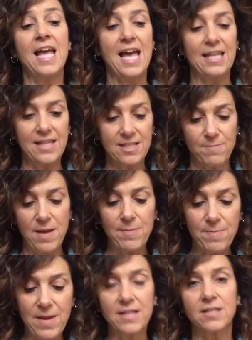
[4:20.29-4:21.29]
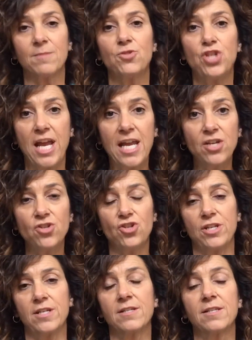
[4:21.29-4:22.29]
and let's maybe make some
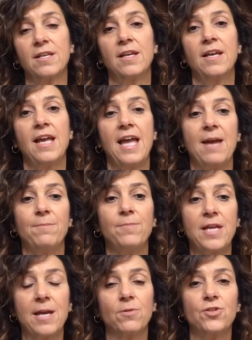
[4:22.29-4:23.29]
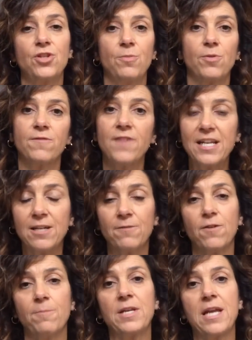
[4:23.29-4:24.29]
changes and be able to prevent it
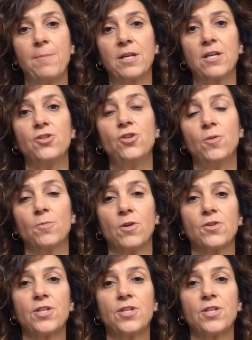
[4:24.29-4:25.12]
from becoming a tumor.